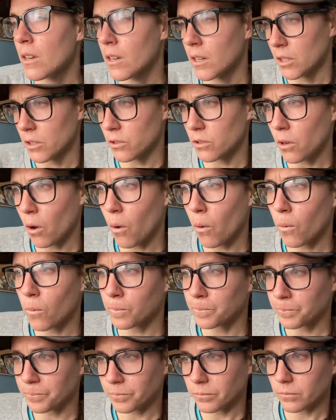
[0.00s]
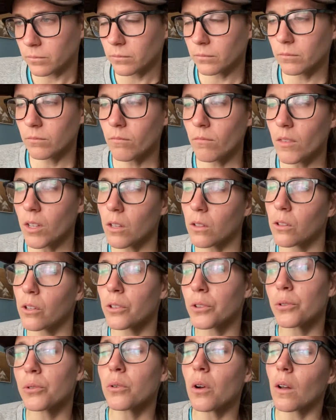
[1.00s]
So
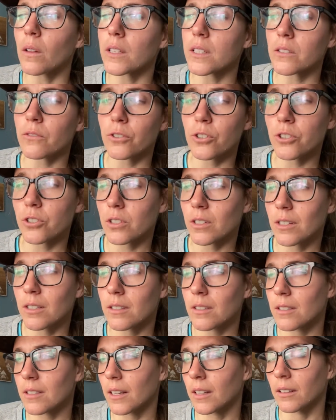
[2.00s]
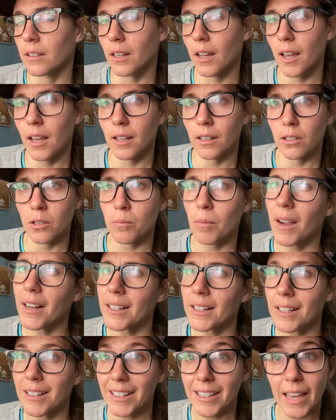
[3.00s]
look through all these versions, and you
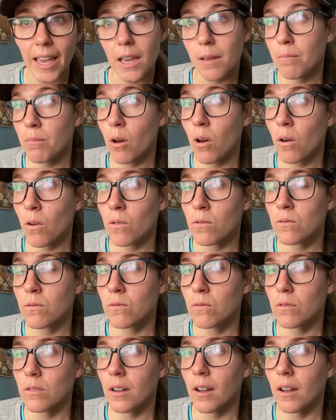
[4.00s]
might need a capo,